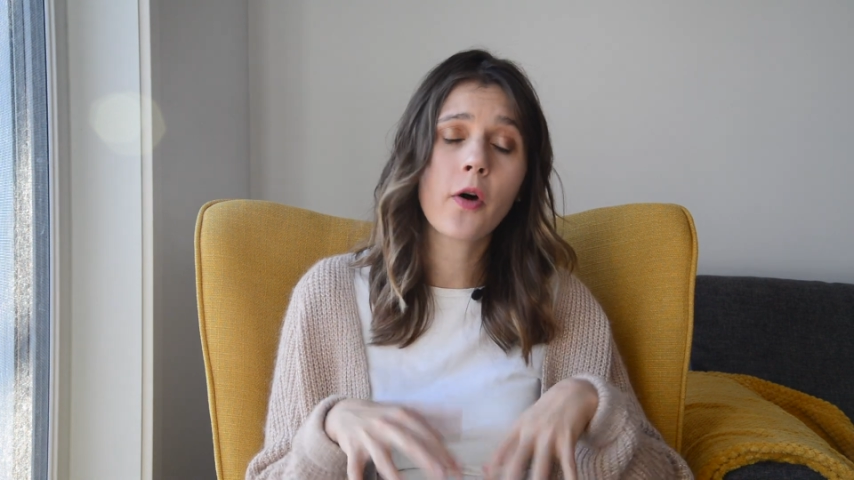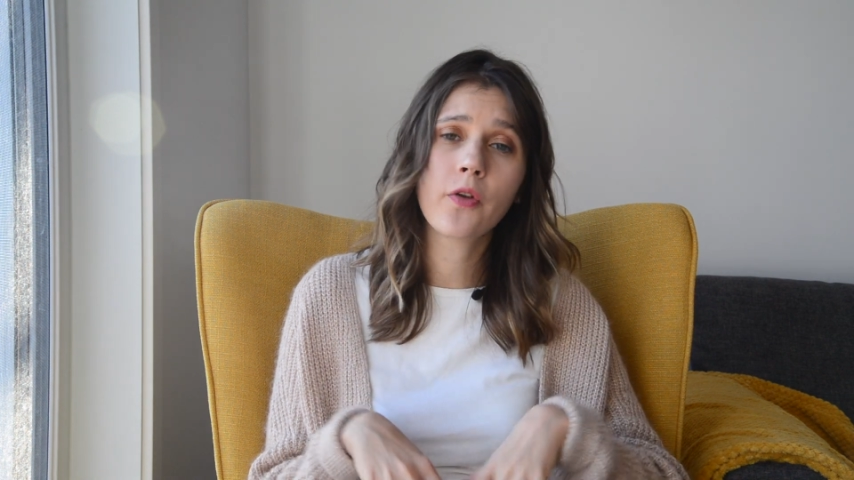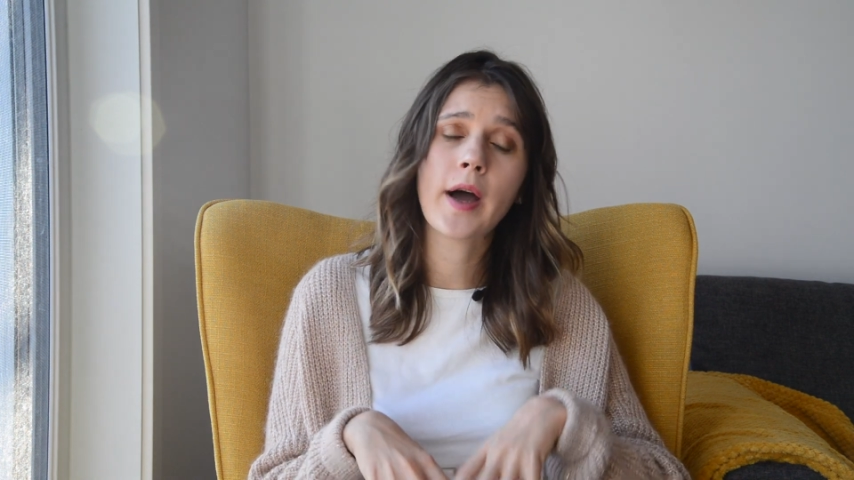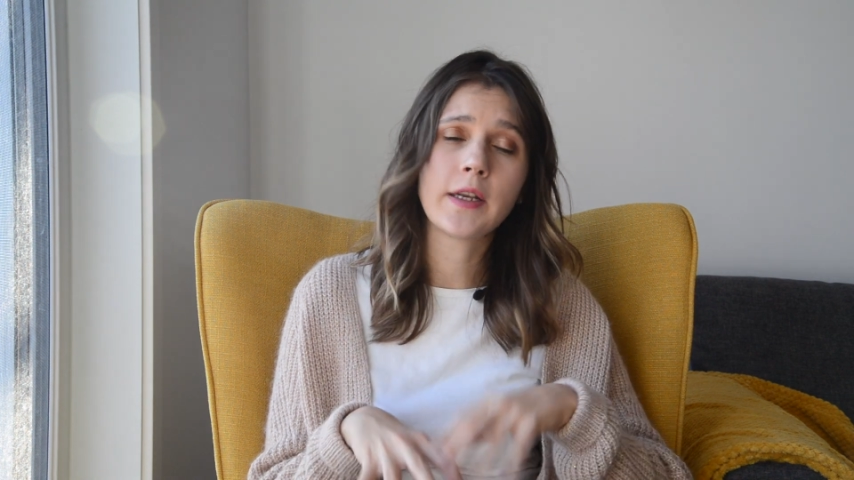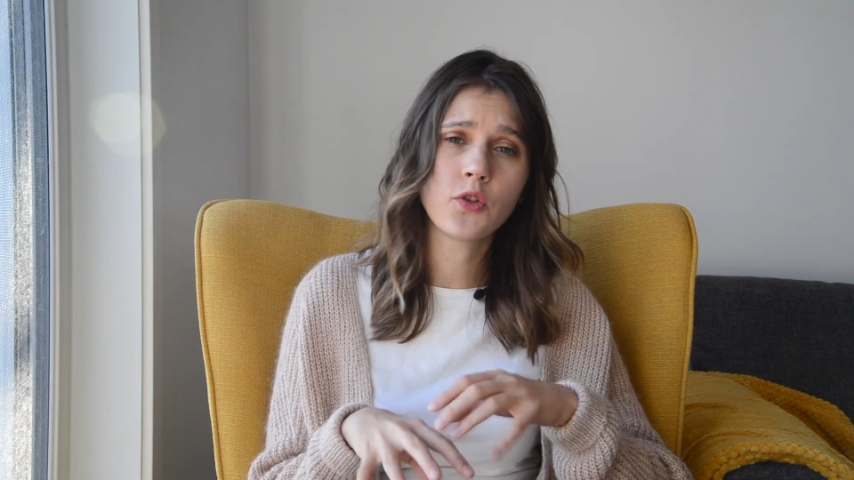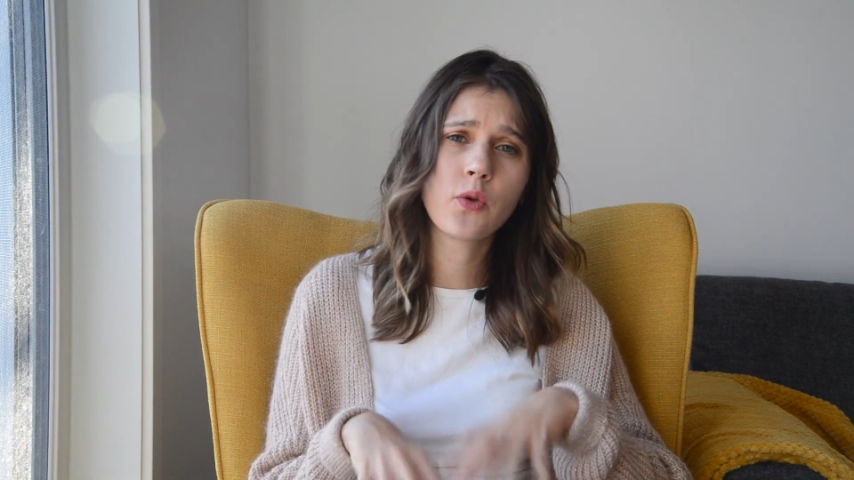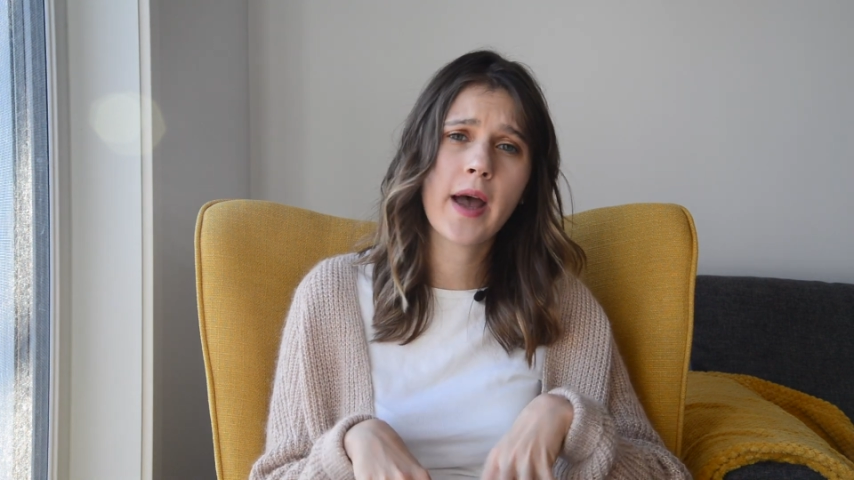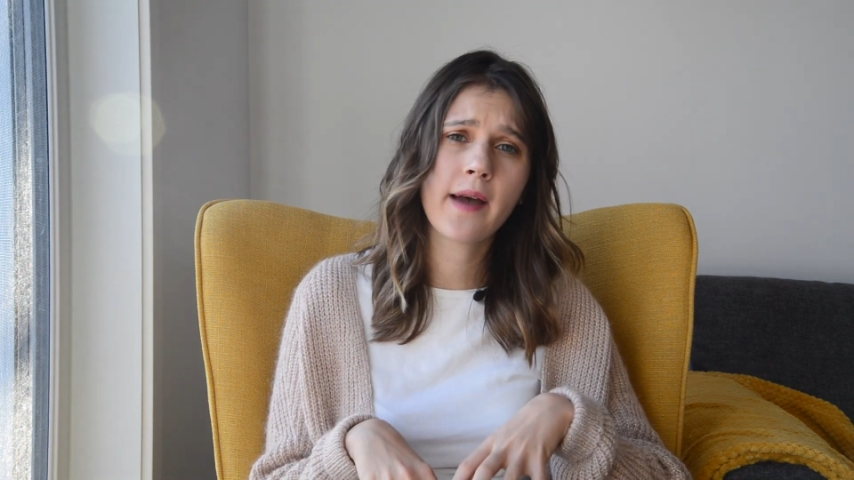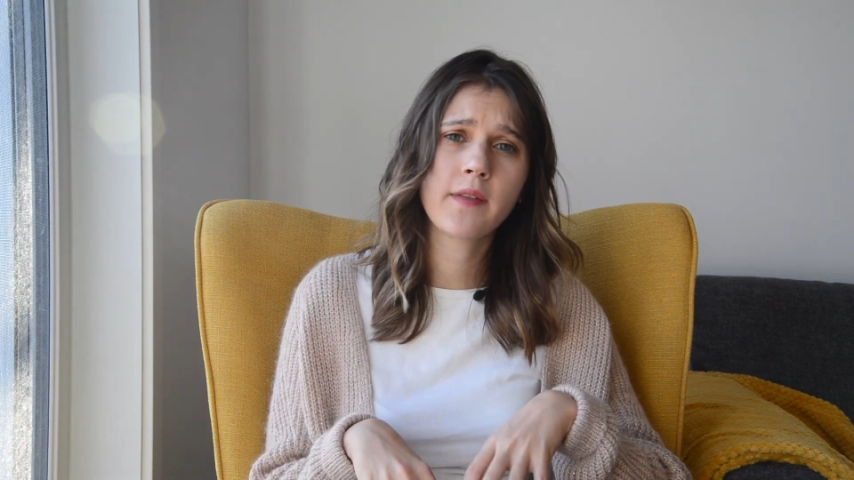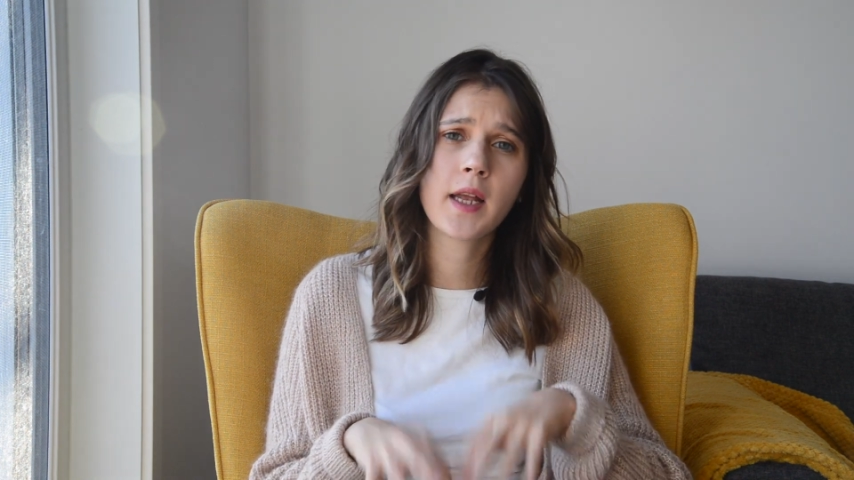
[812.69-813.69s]
Although I do
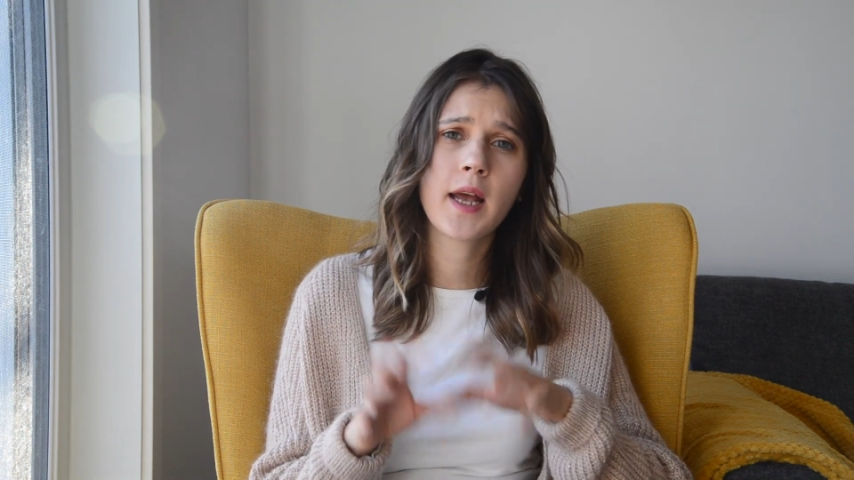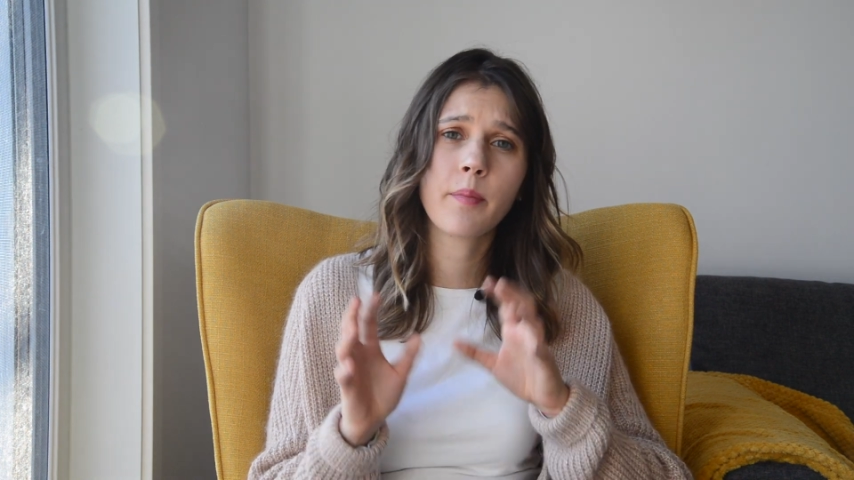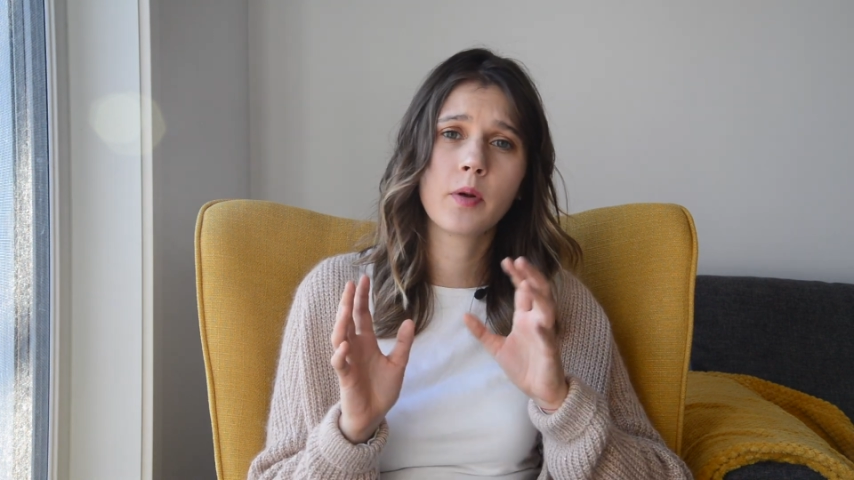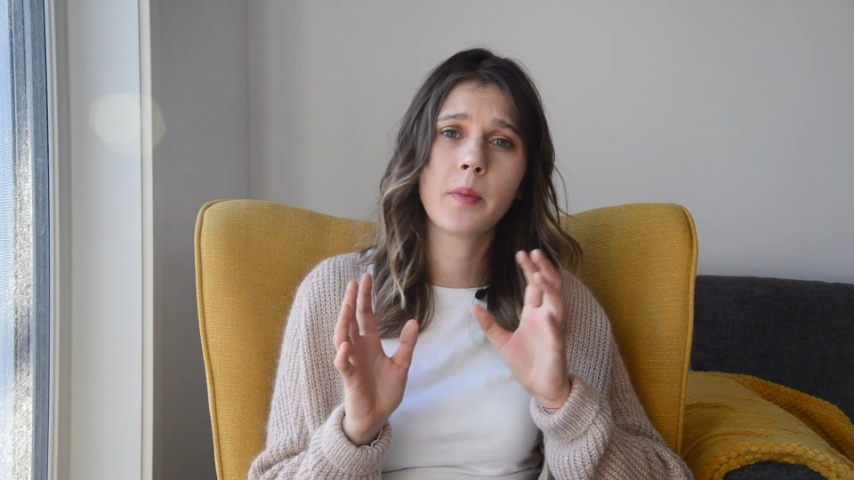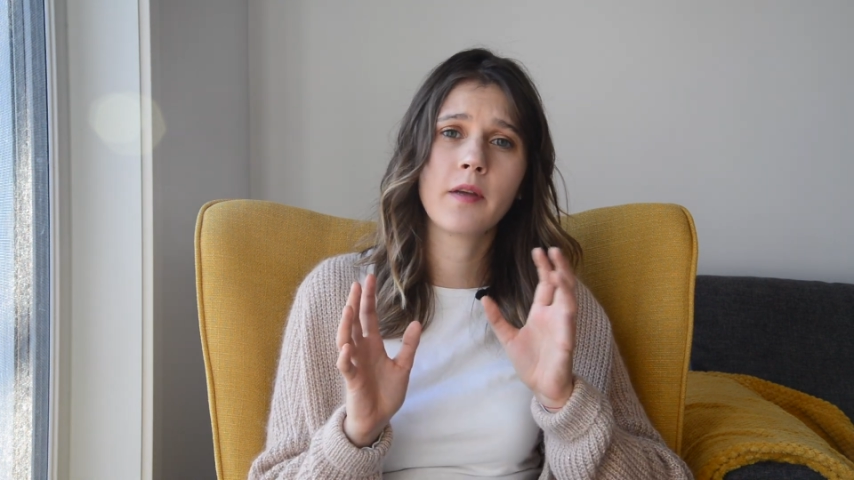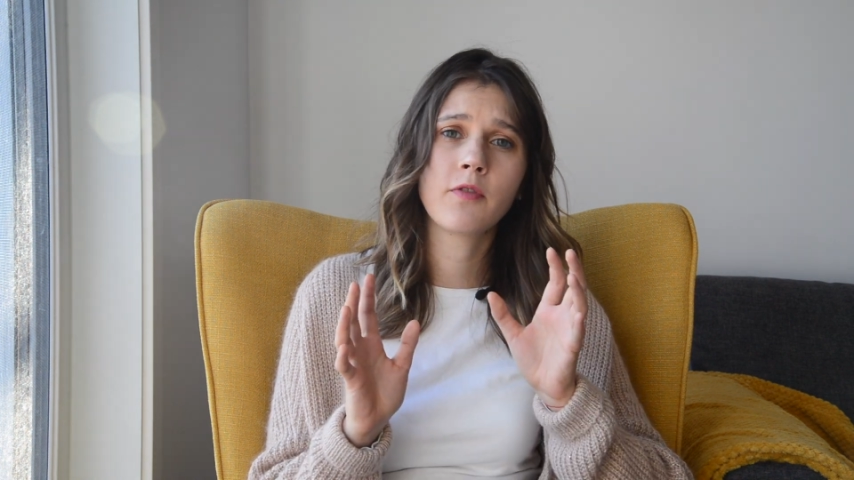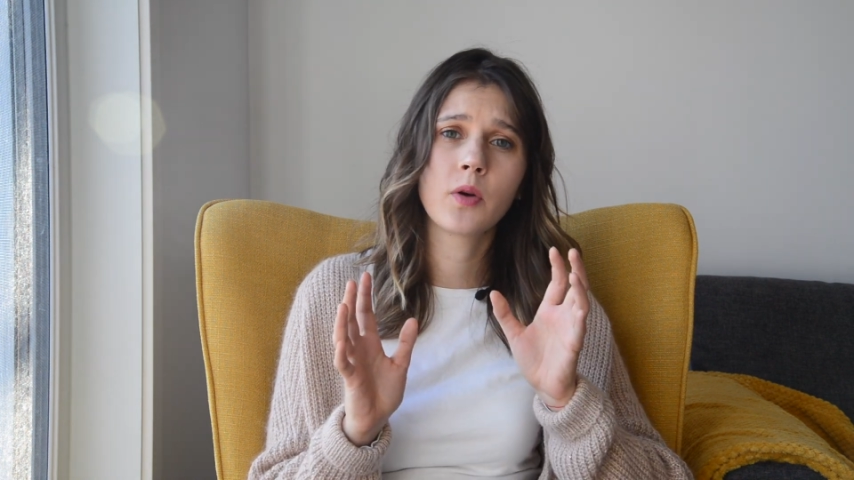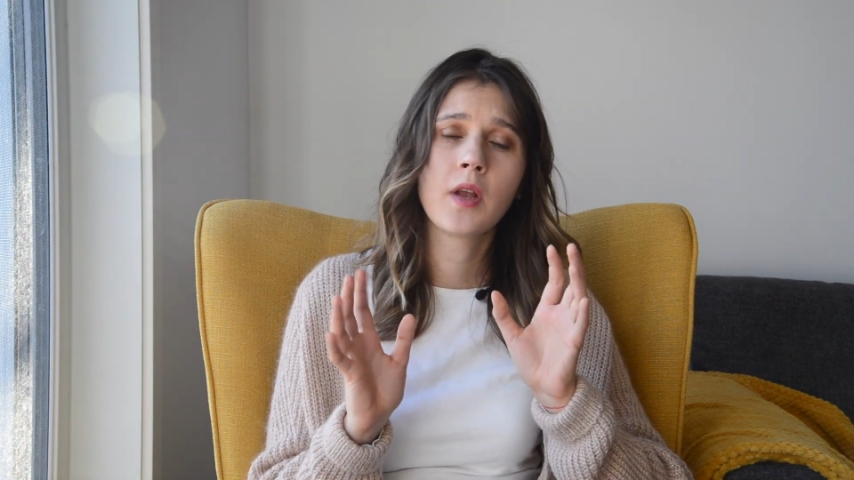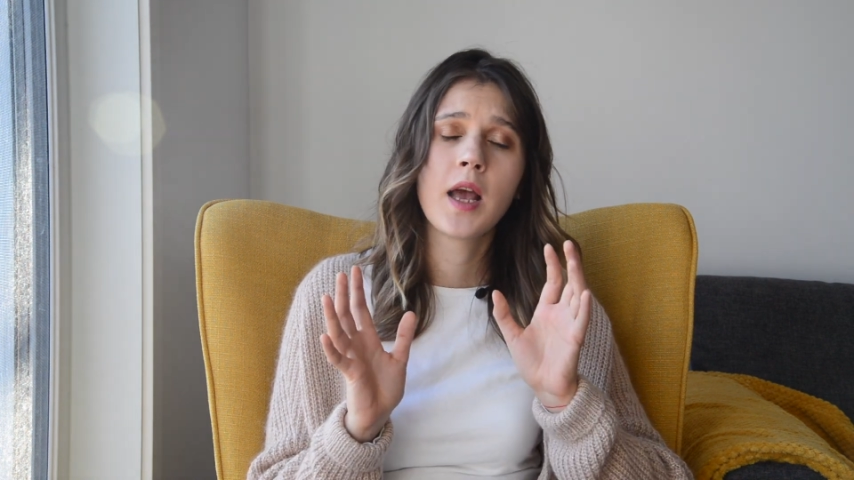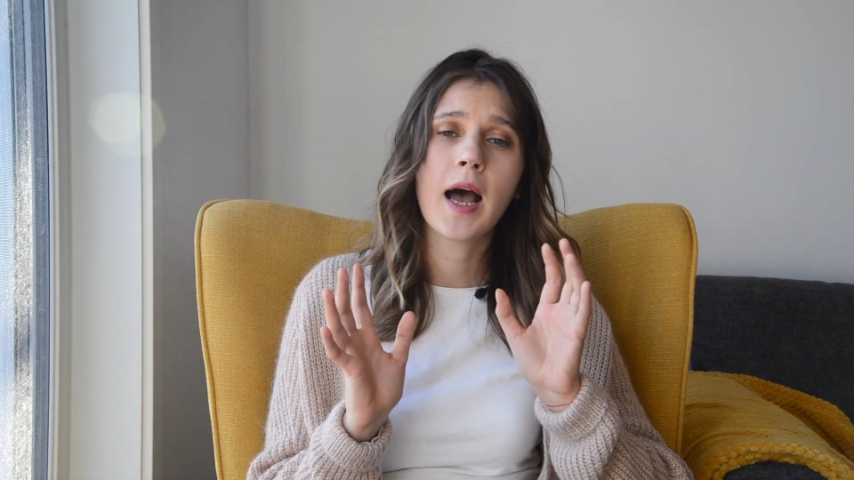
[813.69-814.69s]
have that app on my
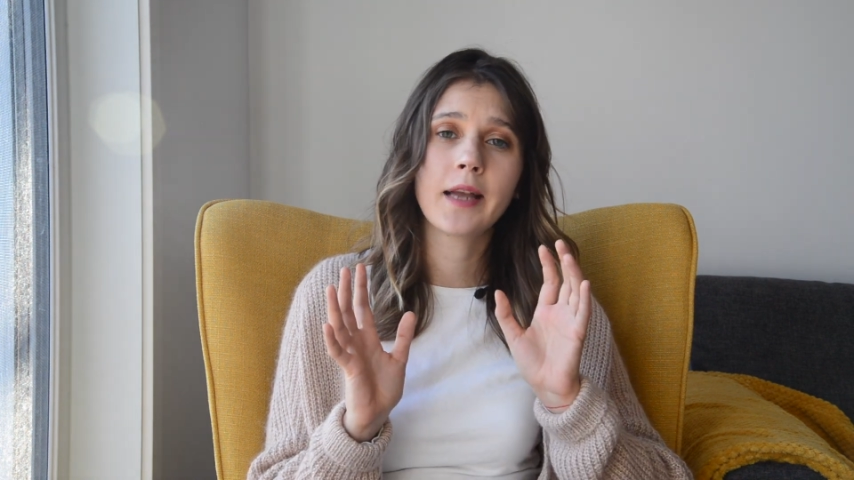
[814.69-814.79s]
phone,